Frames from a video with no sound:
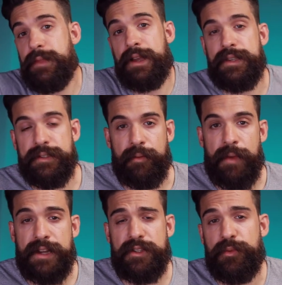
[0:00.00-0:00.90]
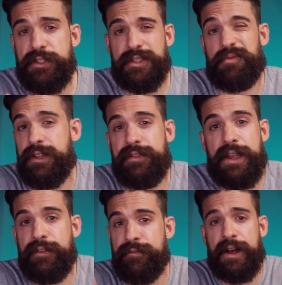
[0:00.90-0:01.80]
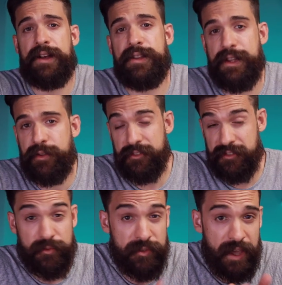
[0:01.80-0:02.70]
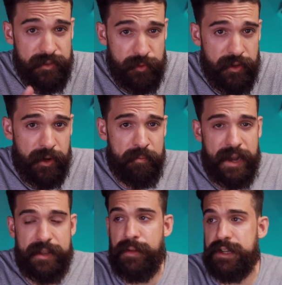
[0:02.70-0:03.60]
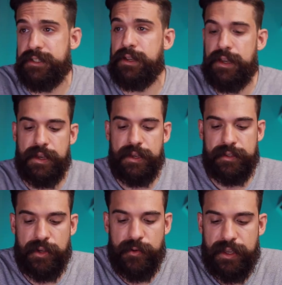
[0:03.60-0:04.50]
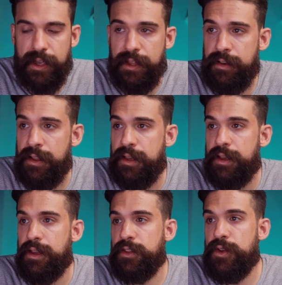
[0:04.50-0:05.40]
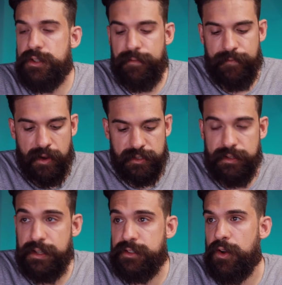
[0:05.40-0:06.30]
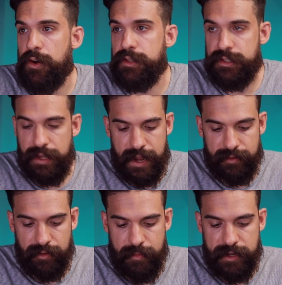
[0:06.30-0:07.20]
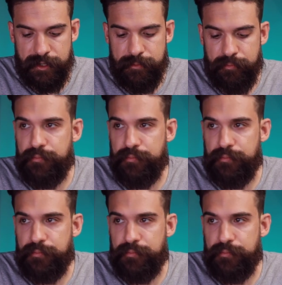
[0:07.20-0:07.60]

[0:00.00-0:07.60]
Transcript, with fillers: the existing measures. We just want to take the value that gets returned by the measure. So we can use a function that's called selected measure